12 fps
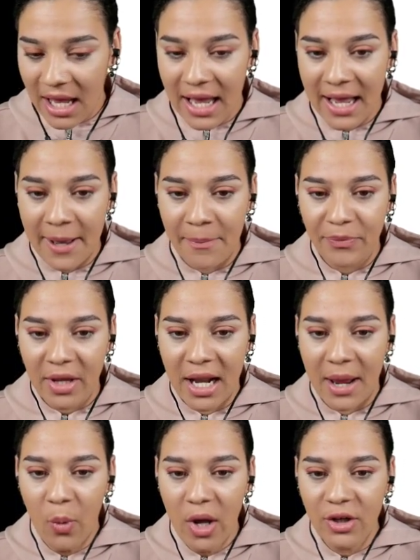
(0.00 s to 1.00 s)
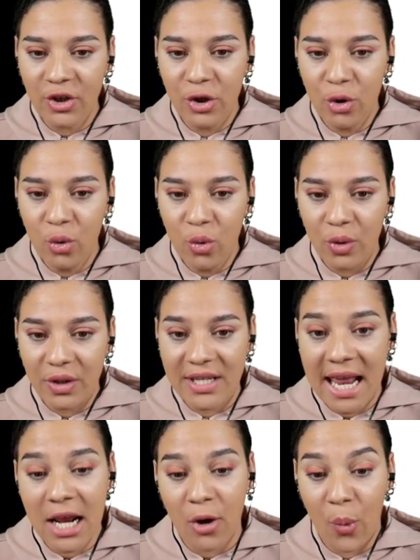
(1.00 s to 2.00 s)
Um, and I want to
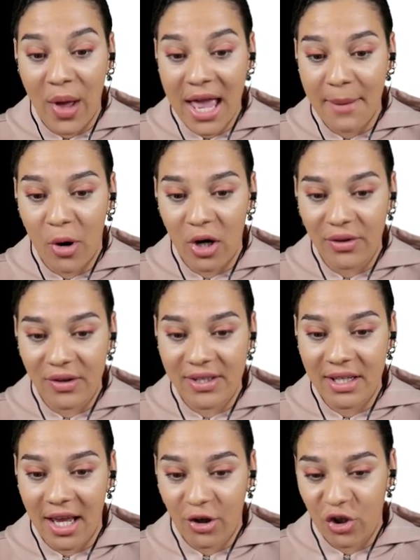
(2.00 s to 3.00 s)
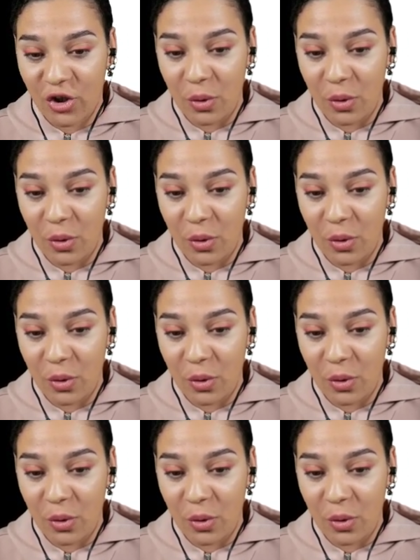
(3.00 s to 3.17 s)
take away part of the selection.